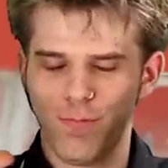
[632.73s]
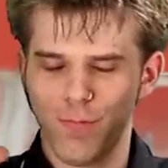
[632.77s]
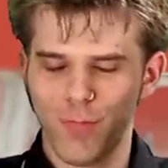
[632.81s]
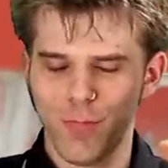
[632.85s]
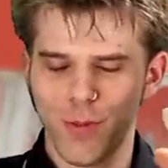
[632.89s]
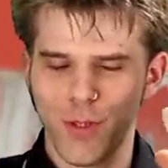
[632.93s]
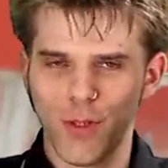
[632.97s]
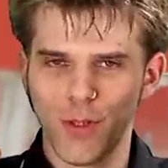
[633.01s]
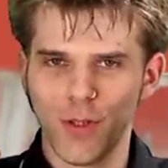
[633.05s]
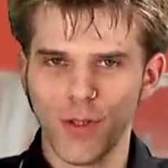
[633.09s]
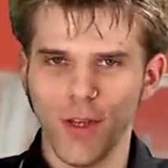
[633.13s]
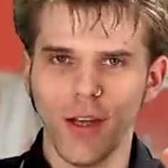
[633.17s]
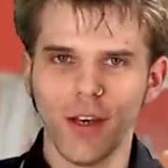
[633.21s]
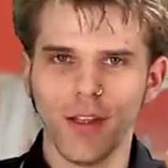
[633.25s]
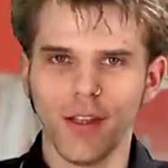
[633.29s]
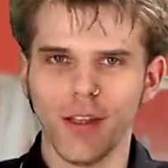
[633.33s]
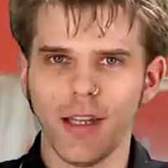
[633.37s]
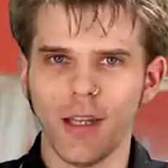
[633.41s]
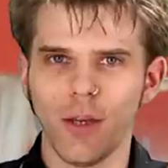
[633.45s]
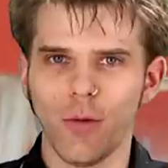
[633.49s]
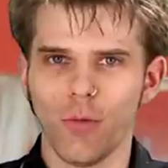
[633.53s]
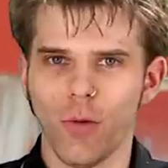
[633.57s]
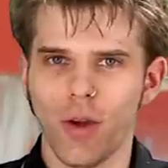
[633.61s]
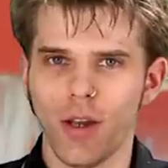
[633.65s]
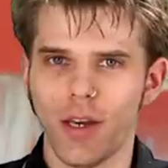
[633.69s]

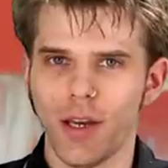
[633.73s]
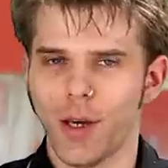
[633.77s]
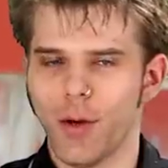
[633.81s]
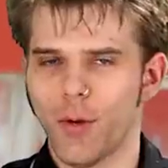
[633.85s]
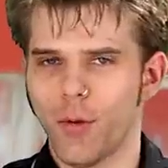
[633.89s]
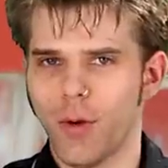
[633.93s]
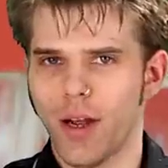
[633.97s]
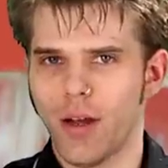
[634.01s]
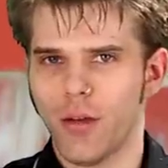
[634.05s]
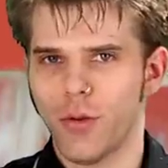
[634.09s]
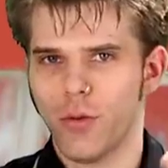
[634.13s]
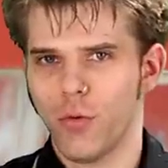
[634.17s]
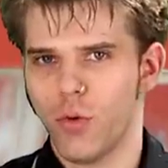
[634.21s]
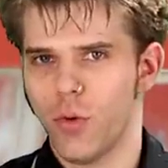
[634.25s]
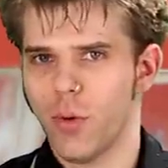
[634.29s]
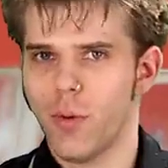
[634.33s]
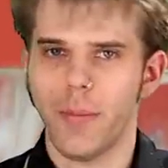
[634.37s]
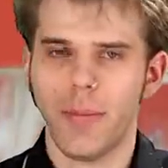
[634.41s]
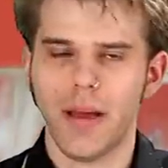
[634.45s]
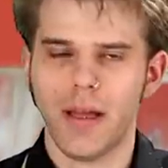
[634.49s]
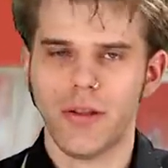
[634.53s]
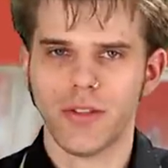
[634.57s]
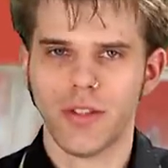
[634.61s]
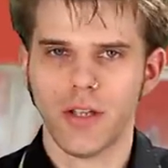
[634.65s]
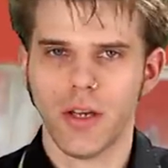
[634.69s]
suddenly running around the room,
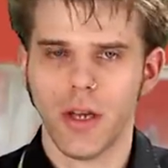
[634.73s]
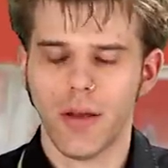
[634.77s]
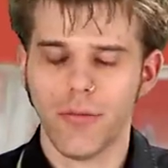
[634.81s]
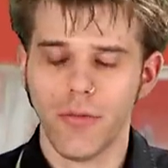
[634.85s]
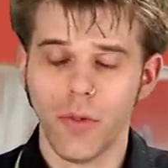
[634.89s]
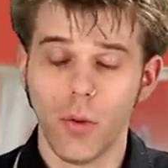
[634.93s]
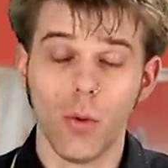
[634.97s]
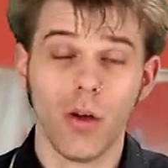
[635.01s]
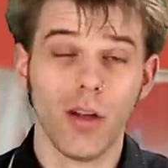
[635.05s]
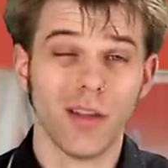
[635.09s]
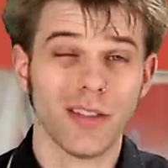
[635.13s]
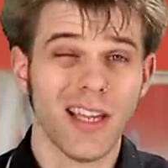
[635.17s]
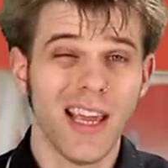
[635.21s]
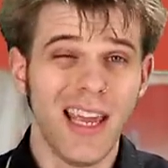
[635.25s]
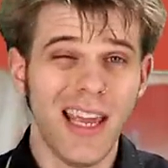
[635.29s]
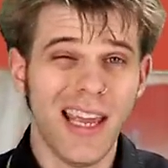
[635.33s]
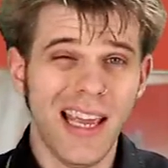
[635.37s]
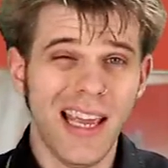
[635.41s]
bouncing off the walls.